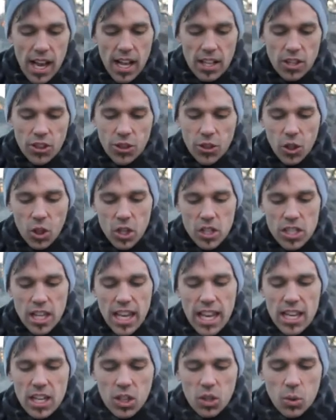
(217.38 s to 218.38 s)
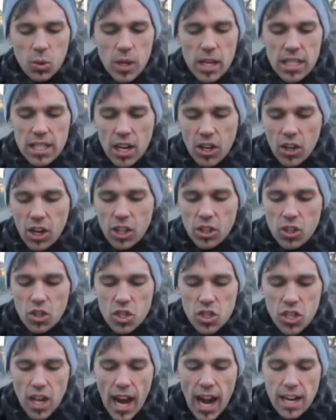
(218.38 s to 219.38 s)
And the third is to increase our
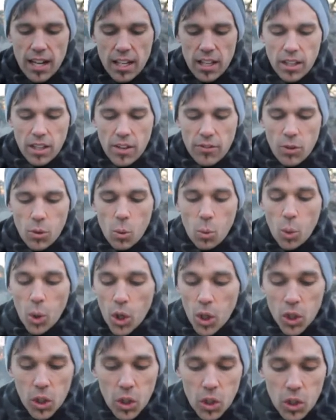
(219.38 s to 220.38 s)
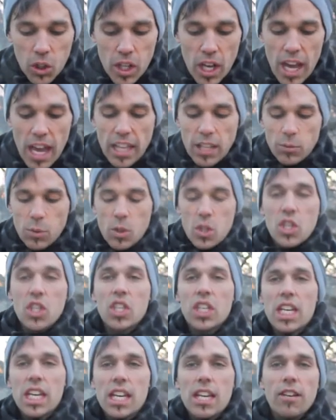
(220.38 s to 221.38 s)
understanding of the Word and
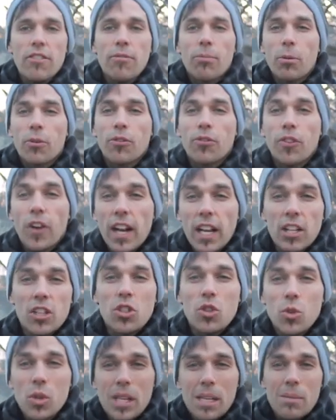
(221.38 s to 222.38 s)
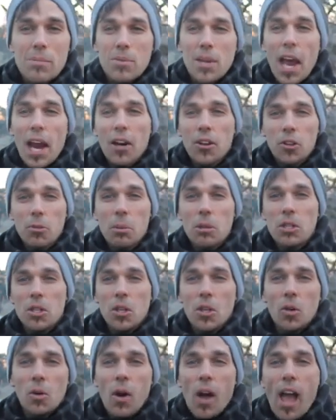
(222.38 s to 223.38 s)
receive prophetic dreams. I don't know about
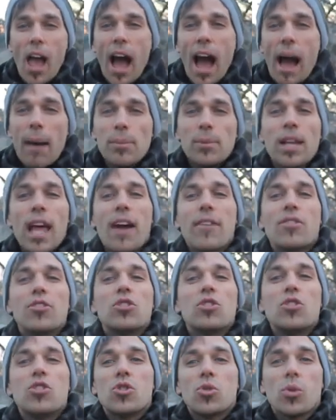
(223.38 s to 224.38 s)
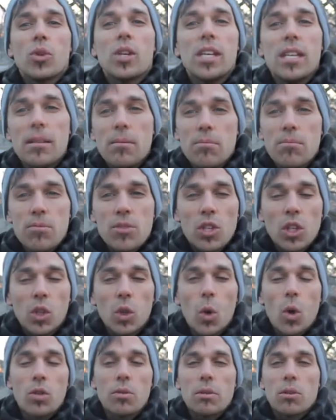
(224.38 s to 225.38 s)
you, I've been having dreams. The
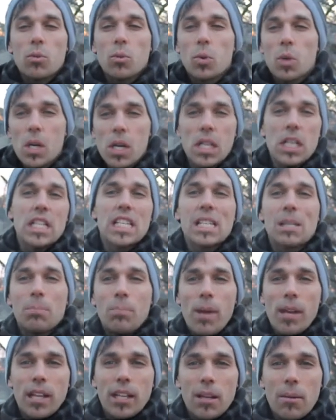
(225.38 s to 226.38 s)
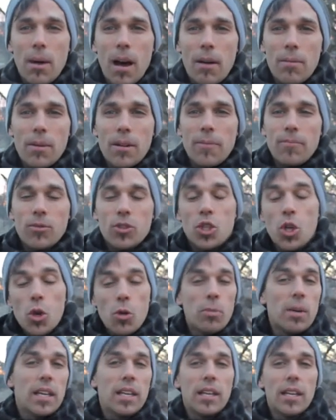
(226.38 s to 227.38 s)
Lord's been really speaking about me,
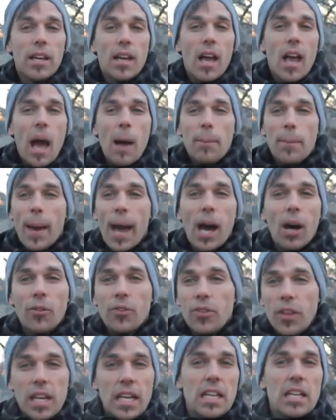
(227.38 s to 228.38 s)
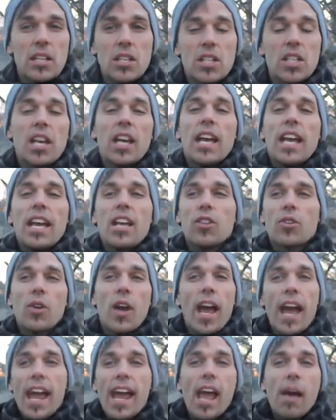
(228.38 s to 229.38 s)
to me, about things either
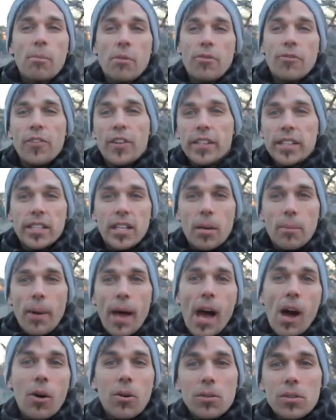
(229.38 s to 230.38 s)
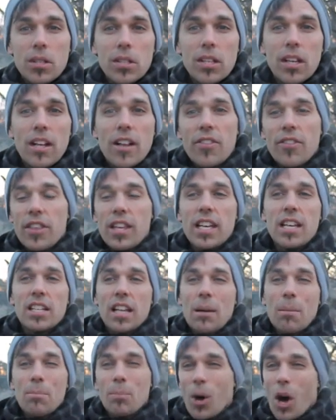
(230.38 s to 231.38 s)
A, I'm offended about, things
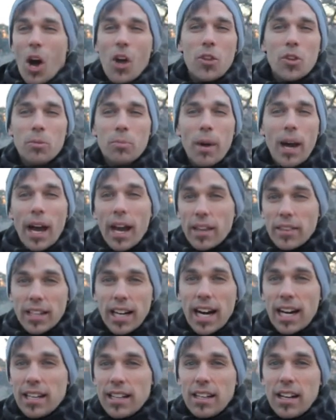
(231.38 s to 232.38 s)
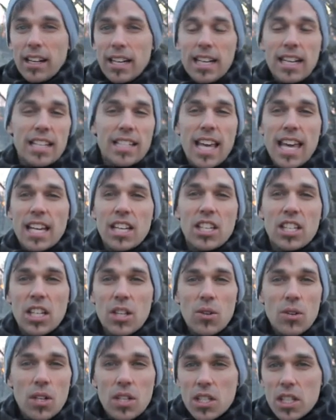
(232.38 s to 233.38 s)
I'm bothered by that I, I need to take
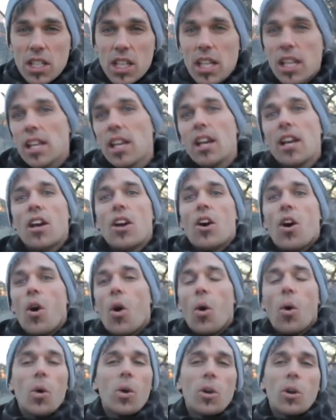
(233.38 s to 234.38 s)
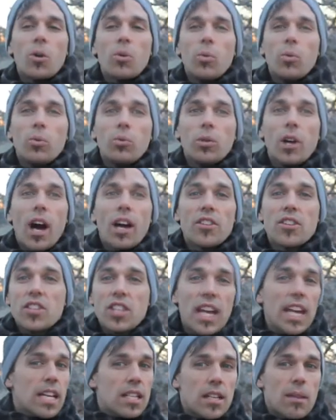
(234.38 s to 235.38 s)
seriously, or God
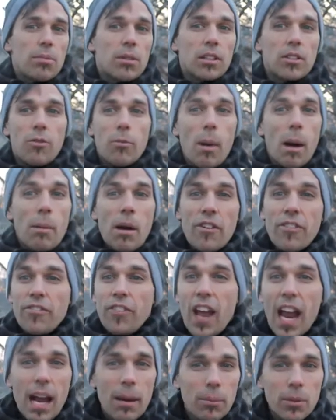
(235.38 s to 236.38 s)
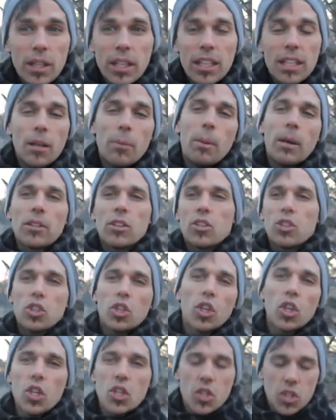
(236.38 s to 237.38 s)
saying something about my family or about the
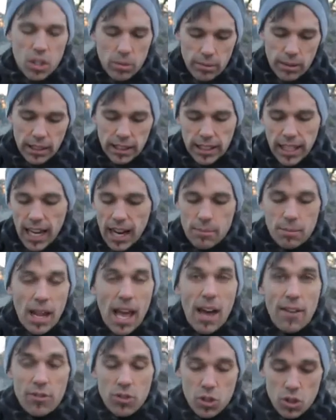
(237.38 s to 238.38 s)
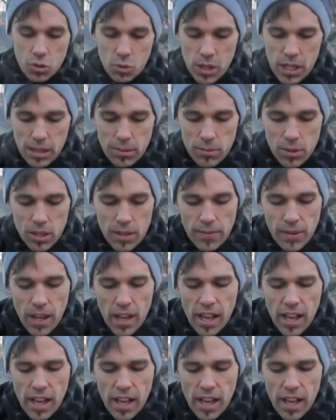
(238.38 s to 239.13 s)
church or something like that. And having dreams.